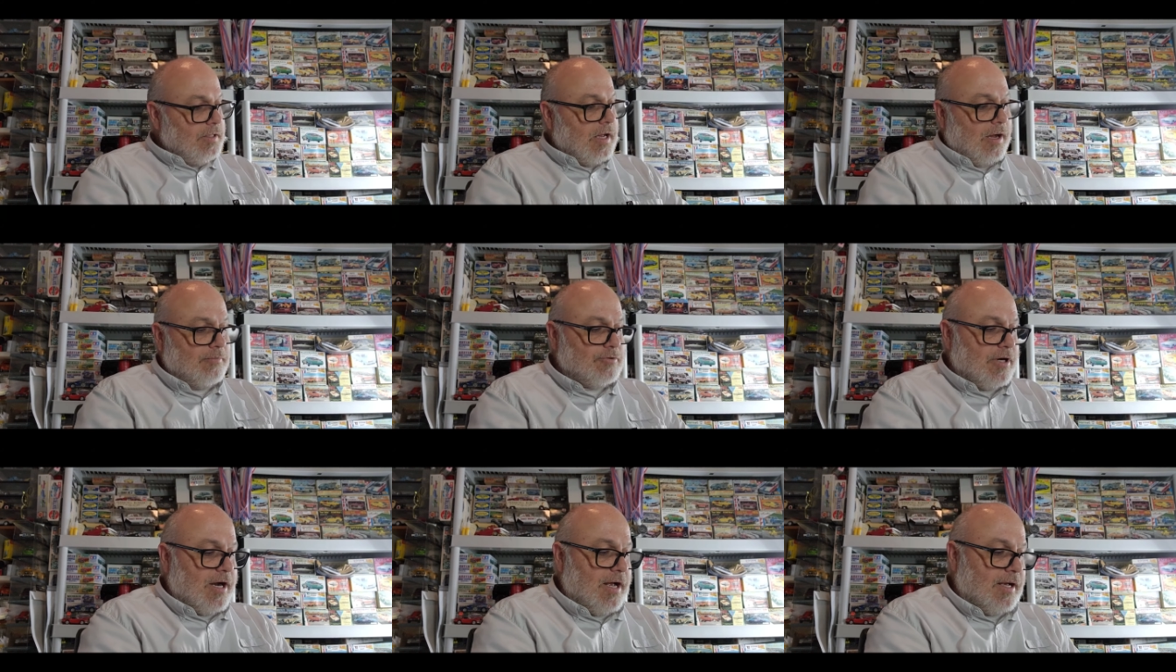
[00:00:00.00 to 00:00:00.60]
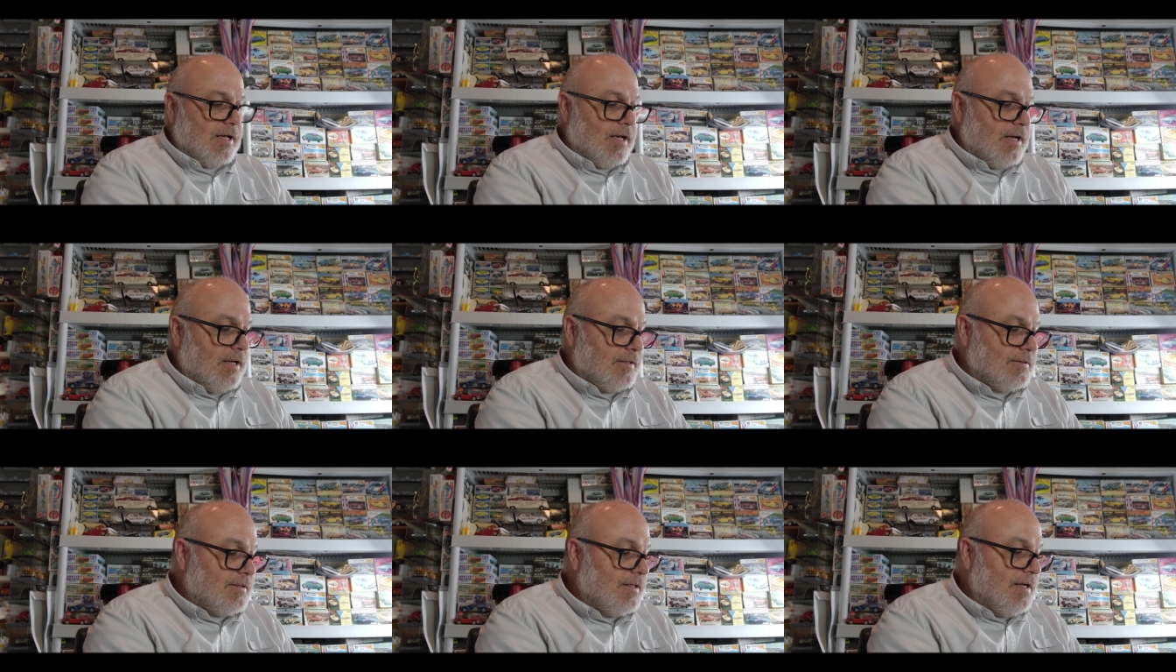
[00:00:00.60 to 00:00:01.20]
I'm trying,
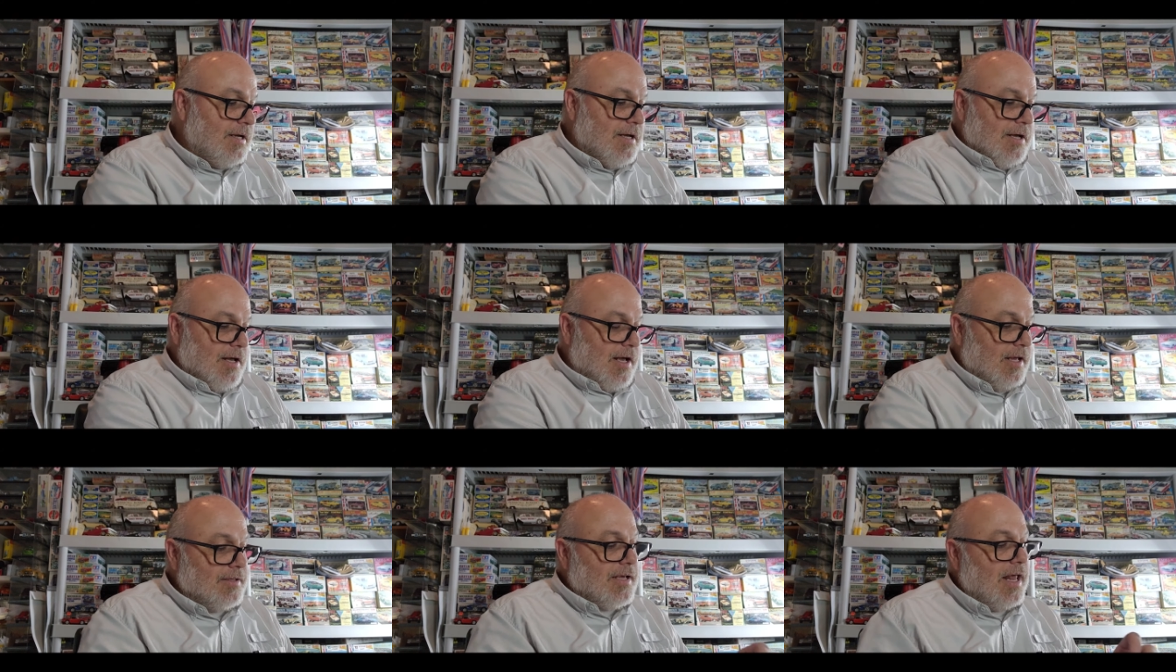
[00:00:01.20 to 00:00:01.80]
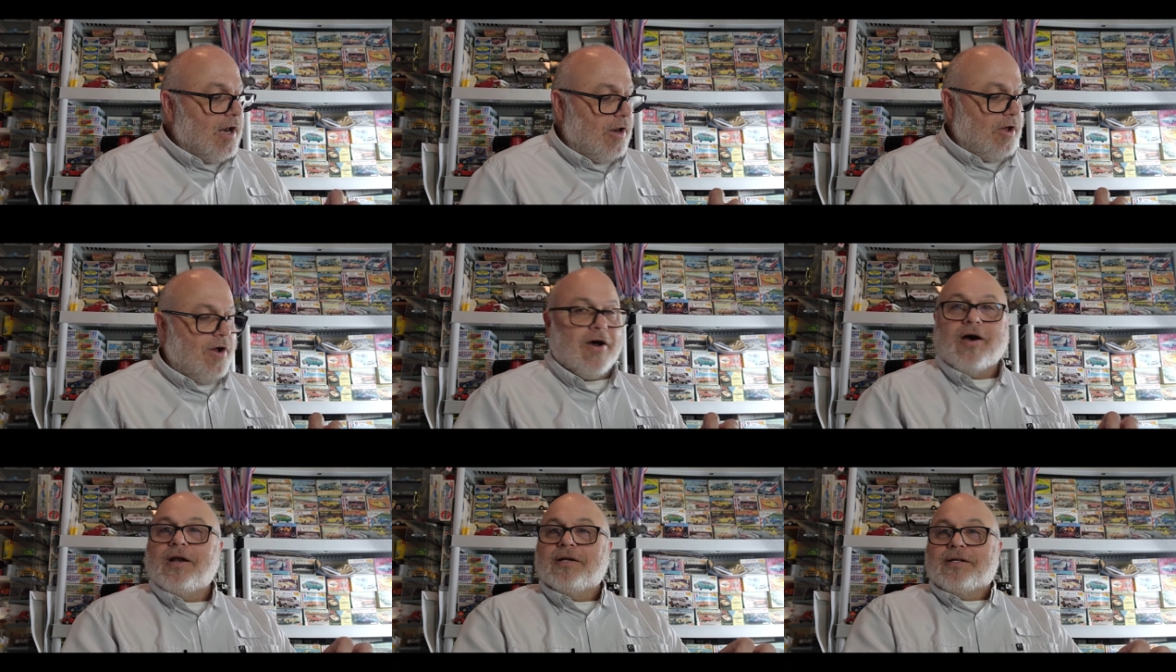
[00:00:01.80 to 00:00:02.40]
guys. It's got a
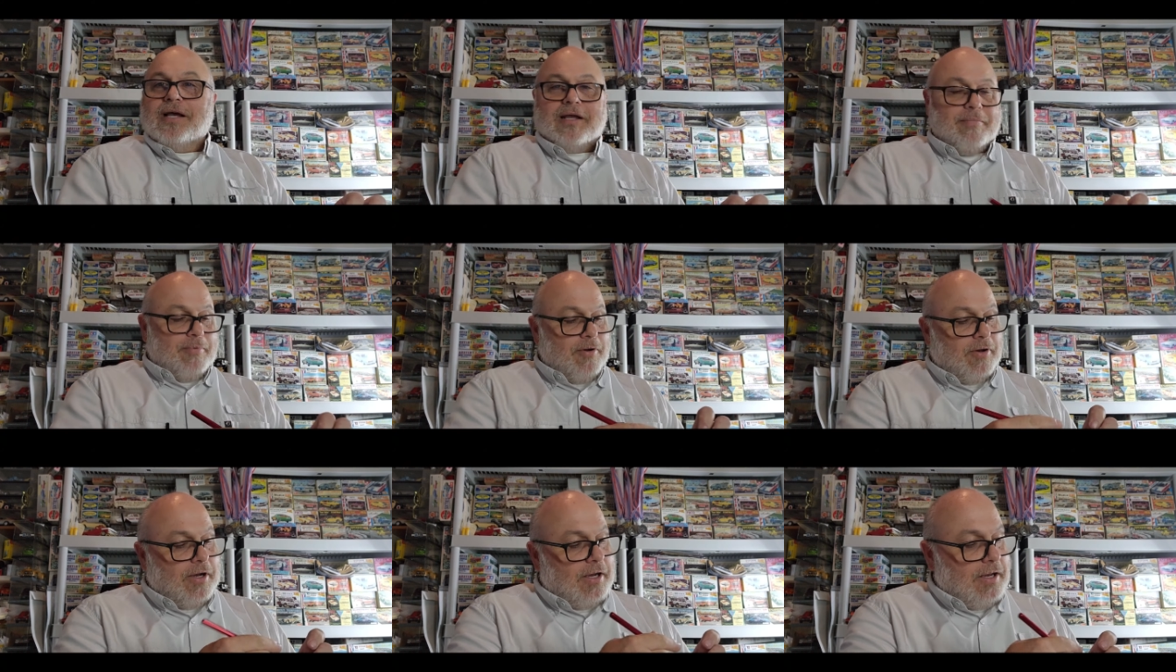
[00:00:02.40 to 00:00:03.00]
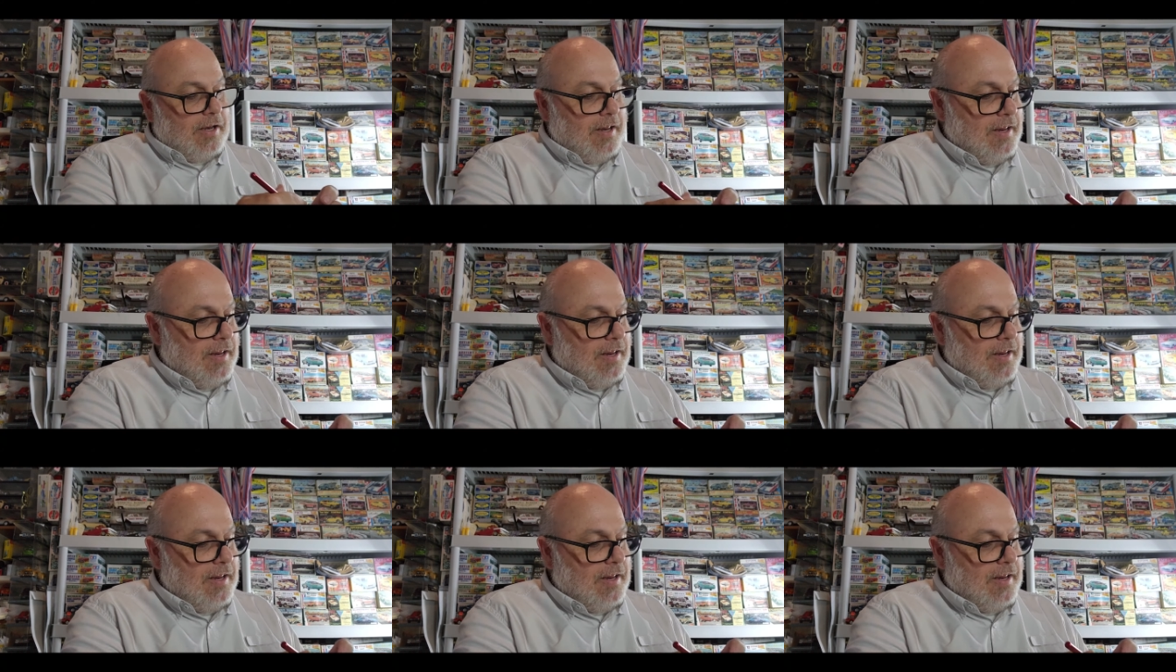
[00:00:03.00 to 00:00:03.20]
lot of tape on it.